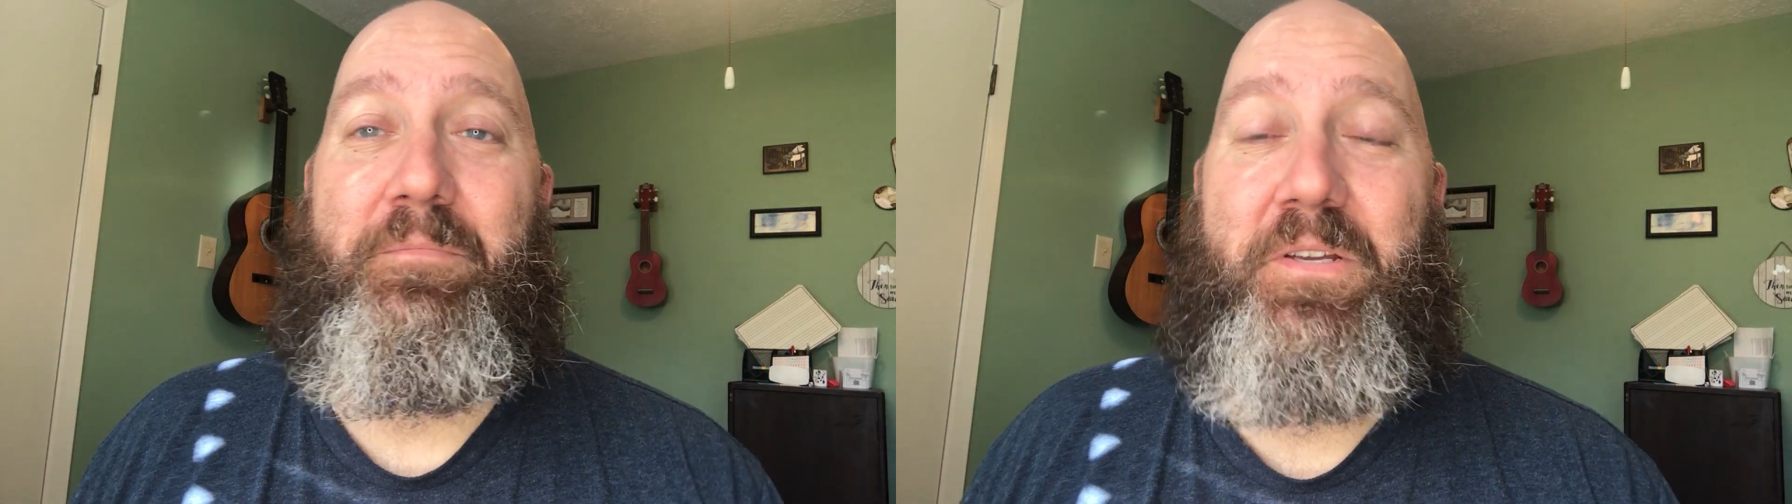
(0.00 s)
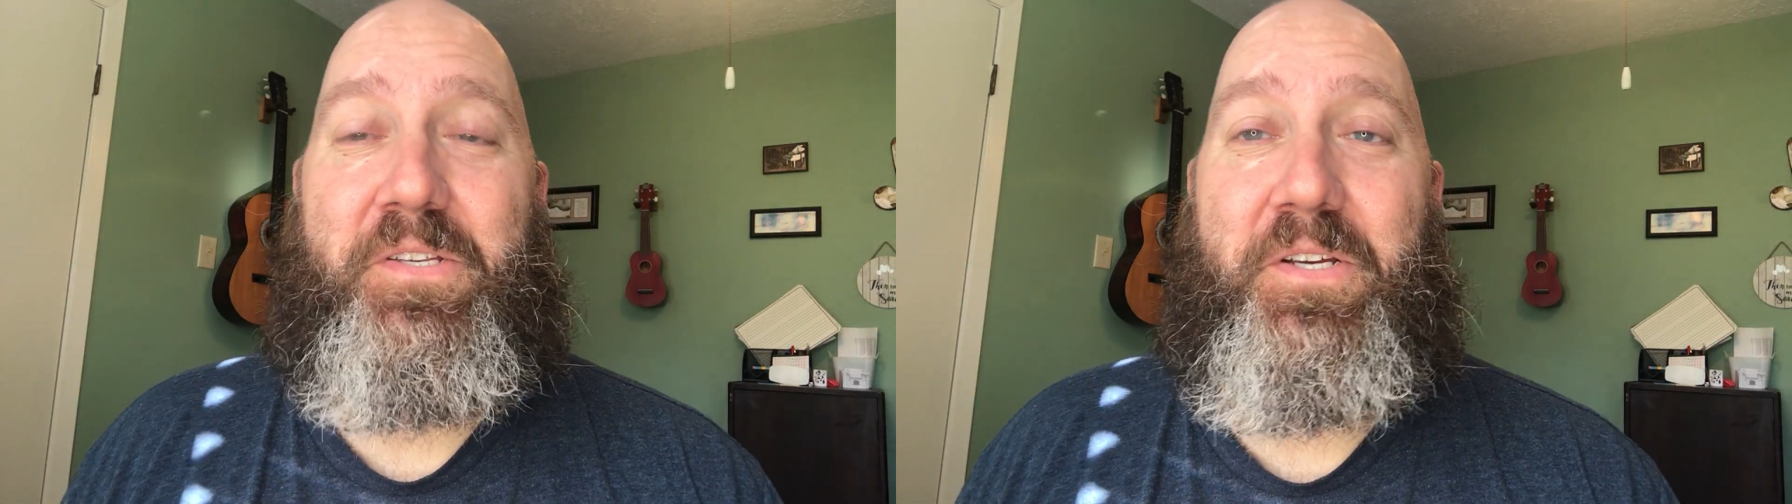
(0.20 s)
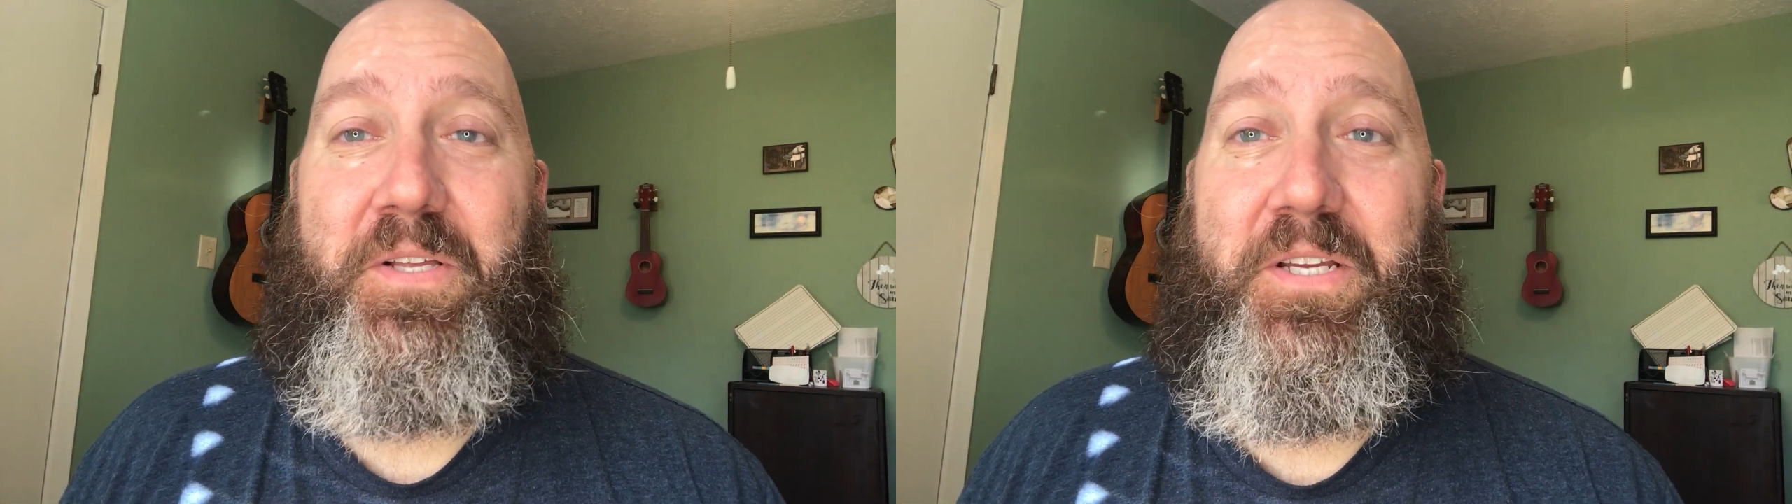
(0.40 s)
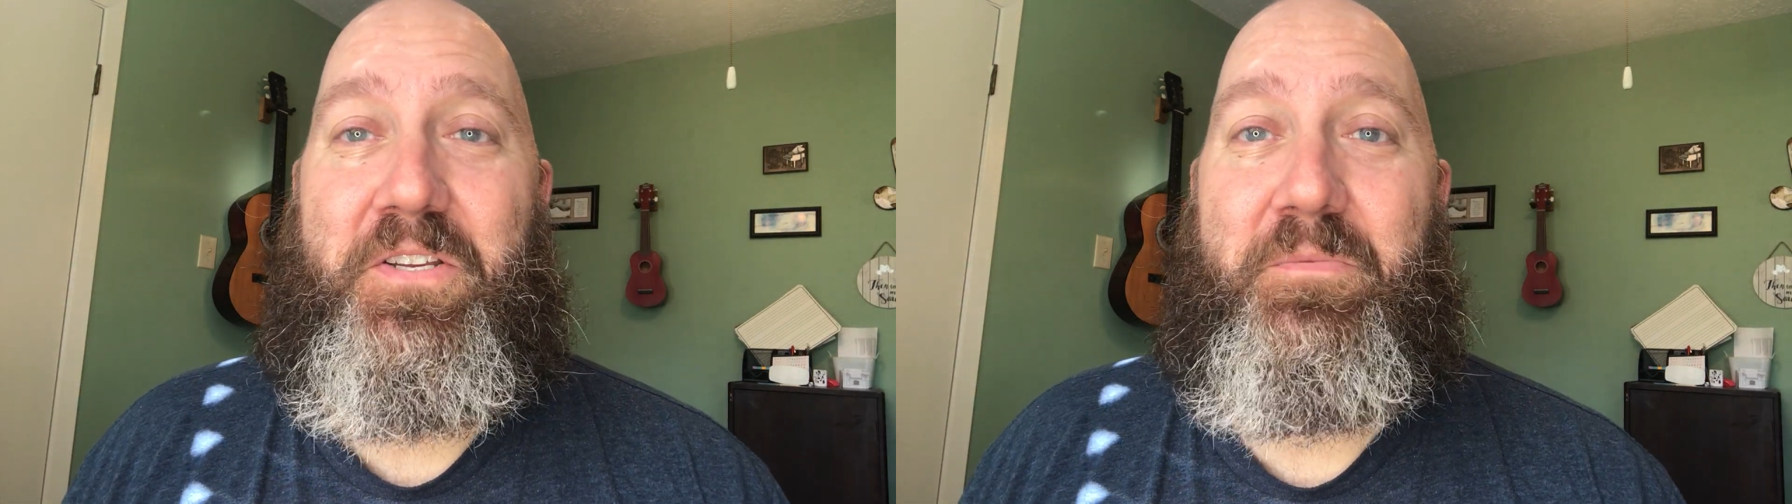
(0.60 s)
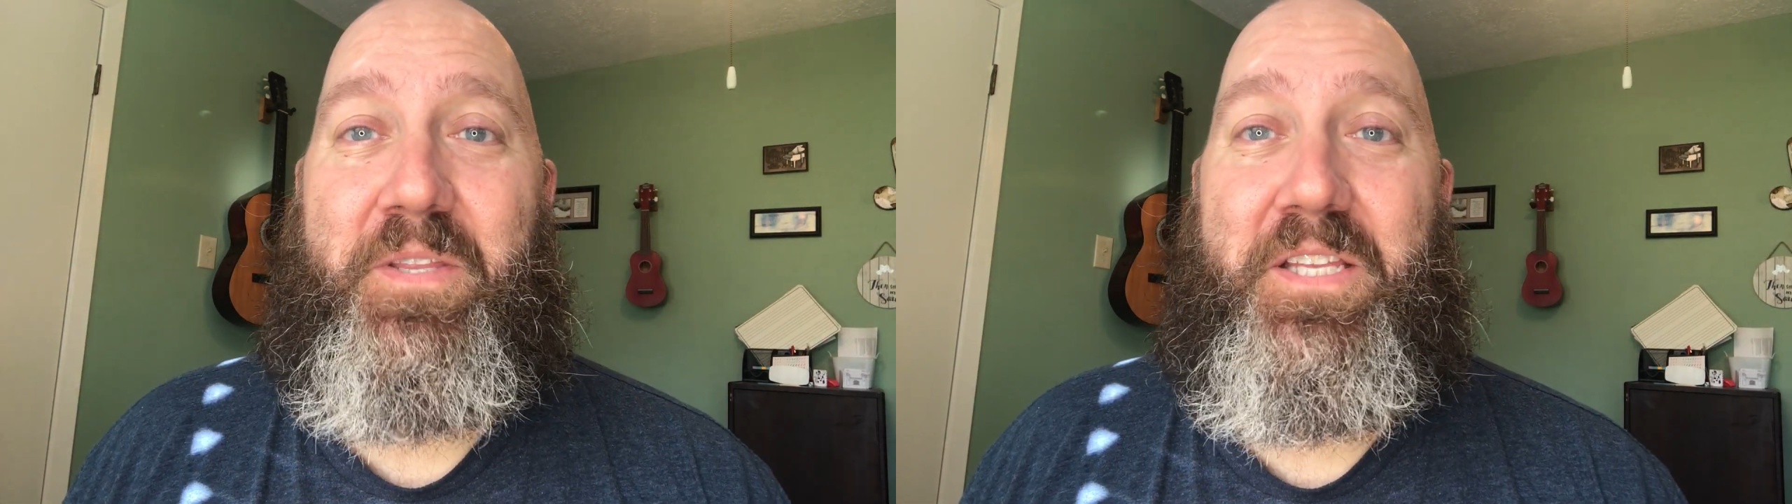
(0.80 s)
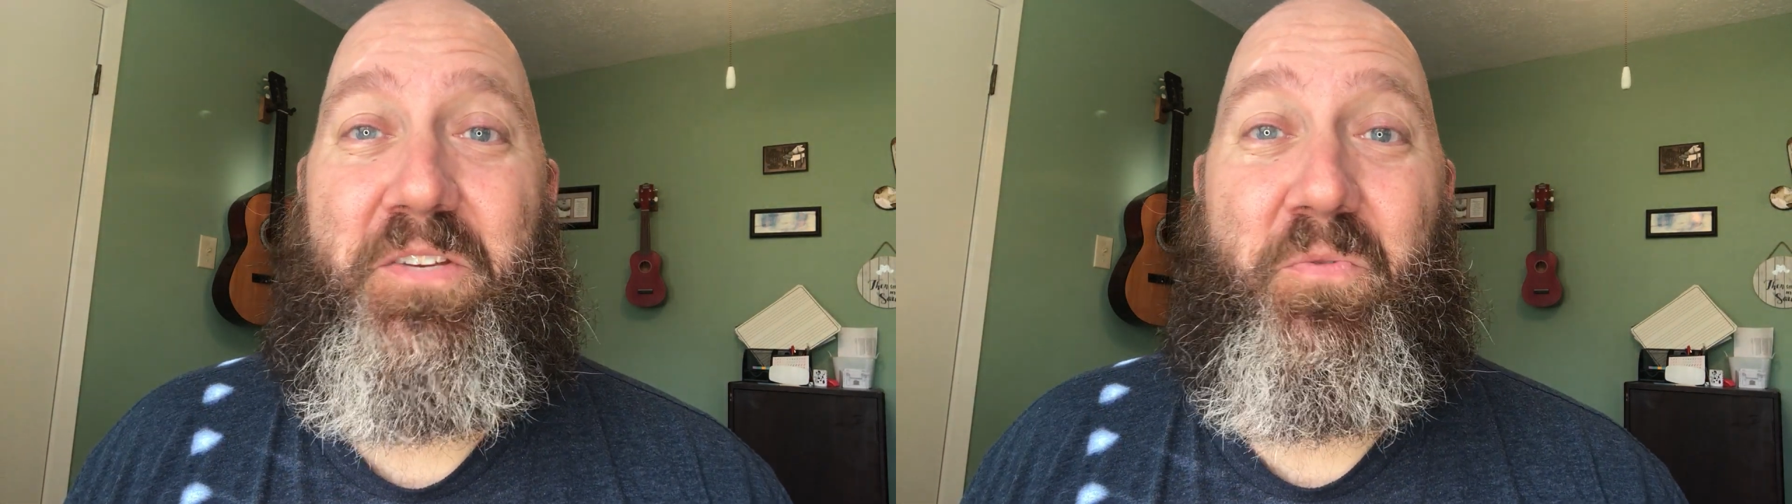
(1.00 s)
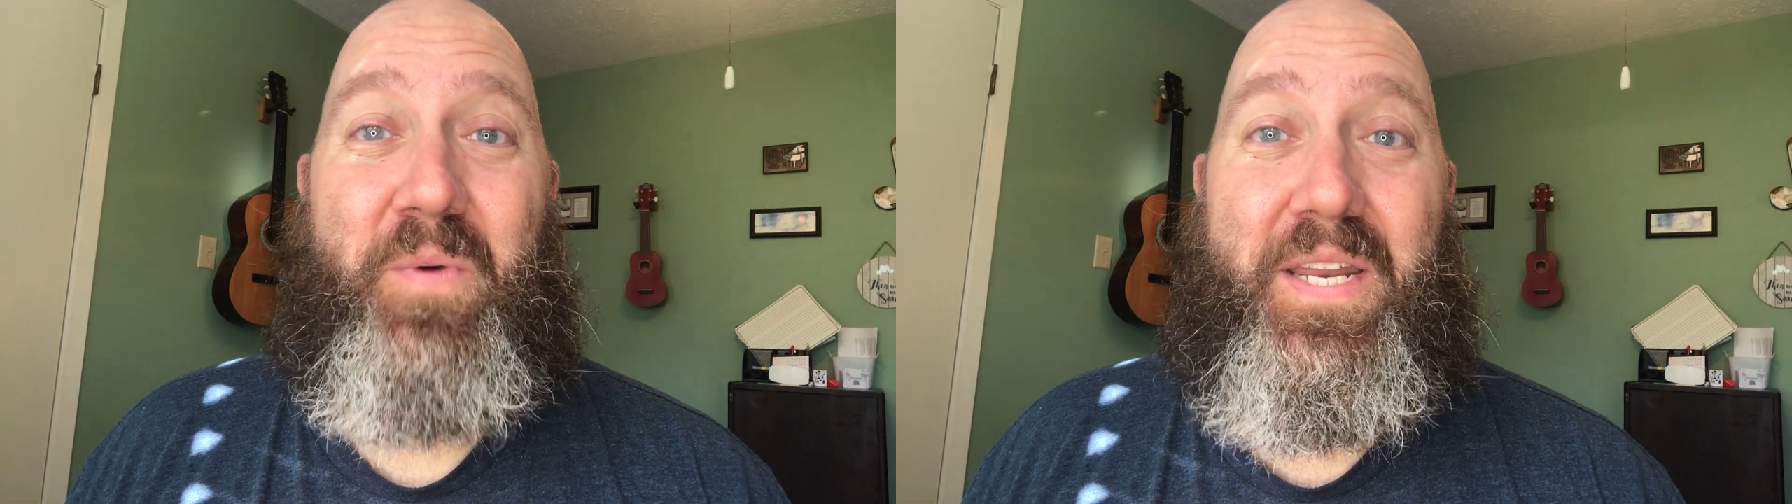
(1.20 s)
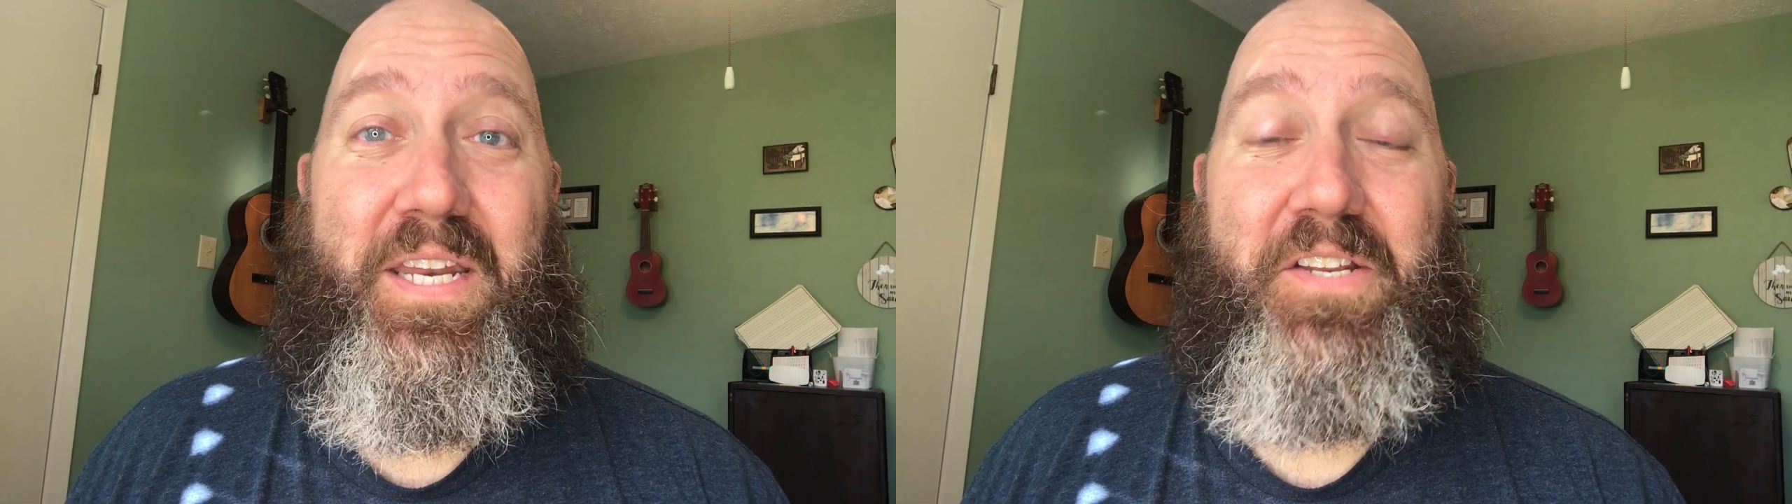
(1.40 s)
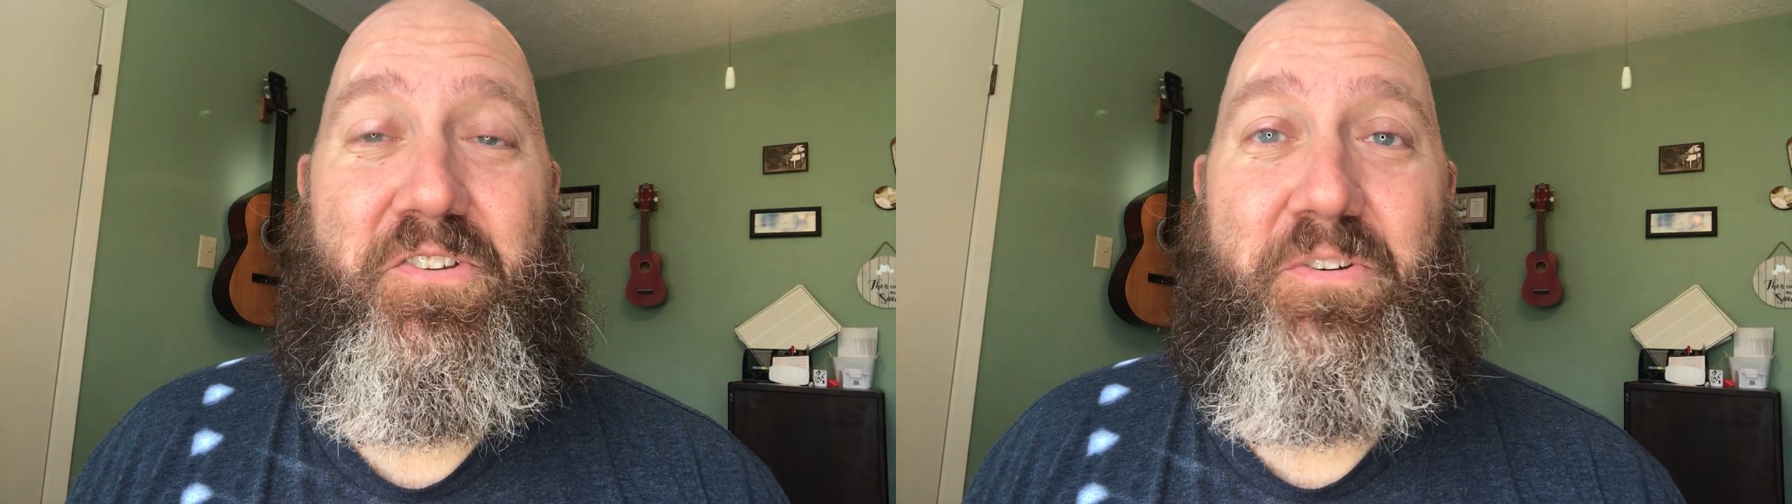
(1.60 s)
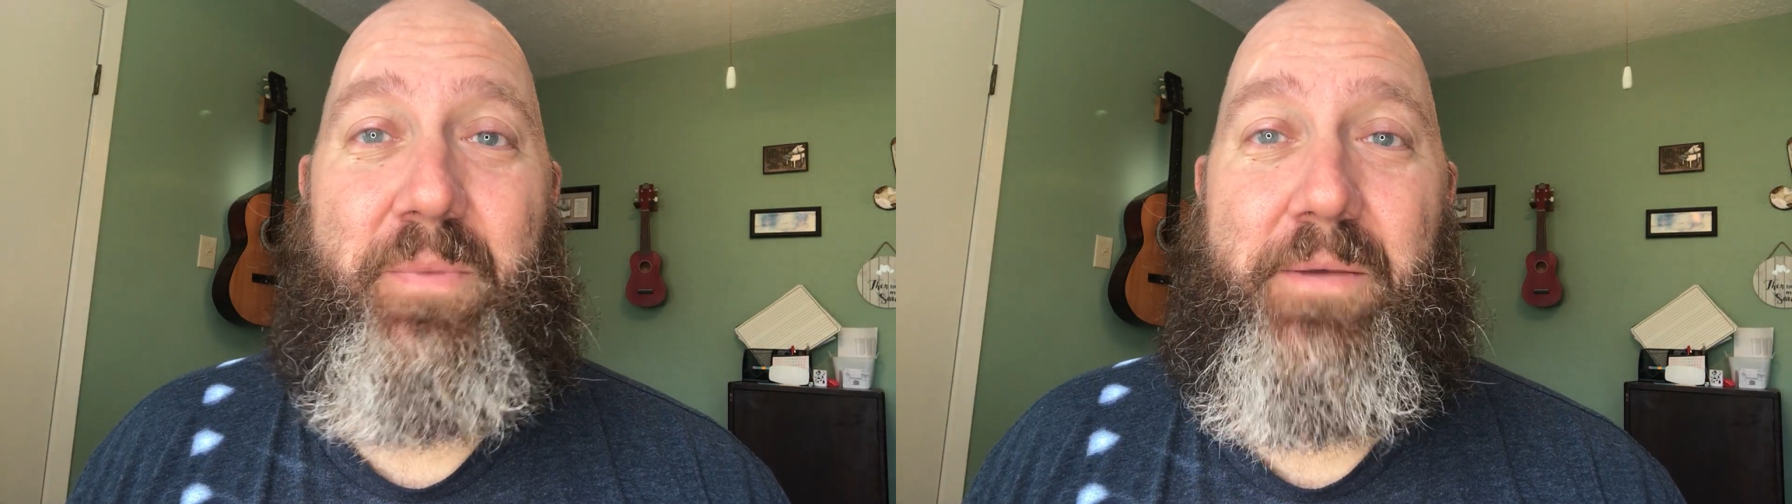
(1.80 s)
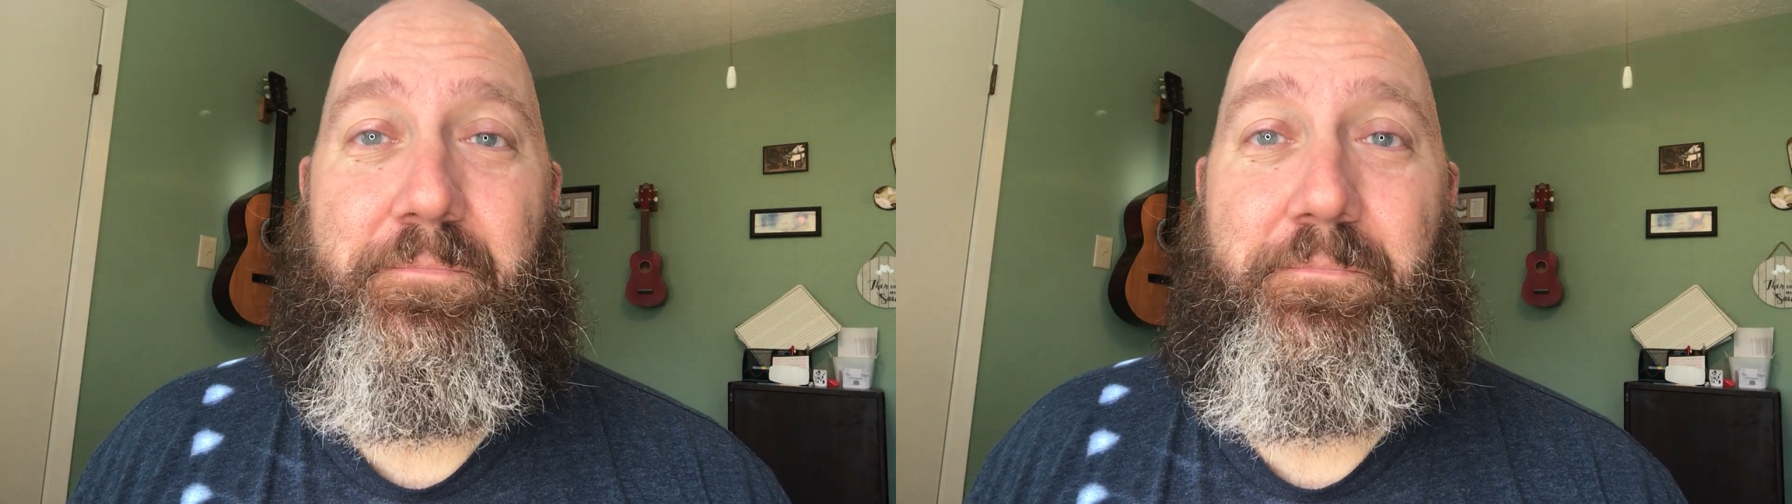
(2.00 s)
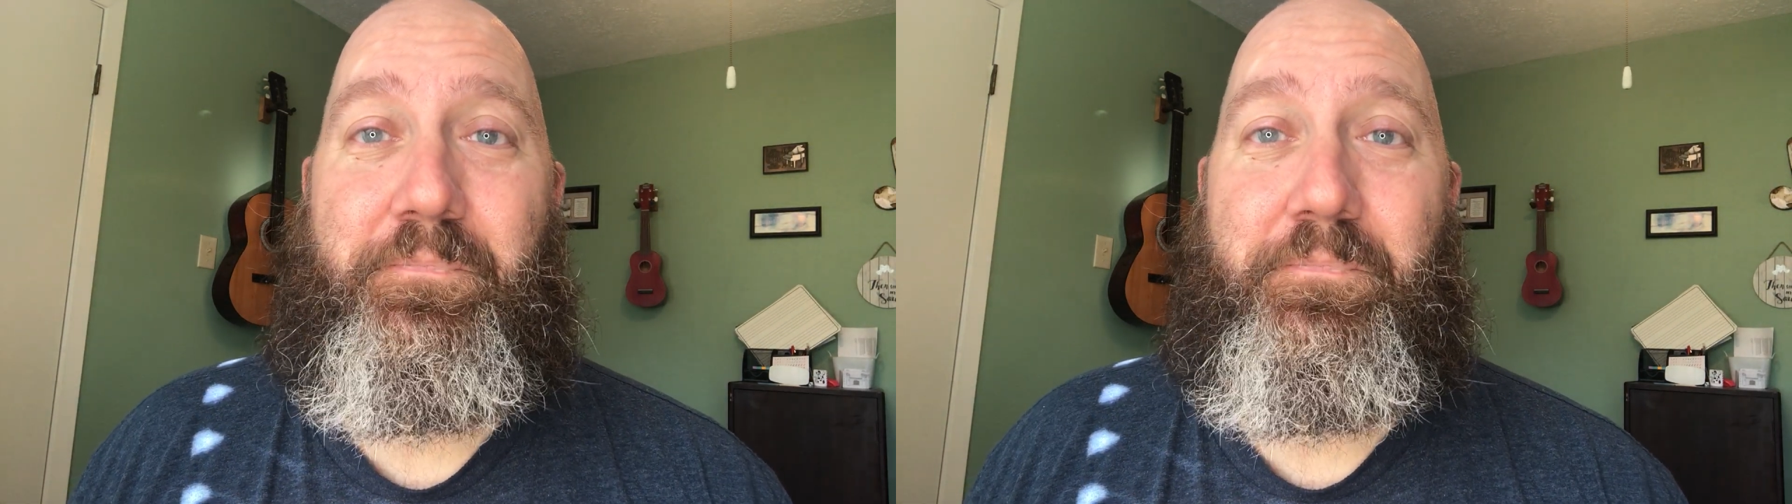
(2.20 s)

a musical instrument that's a wind instrument,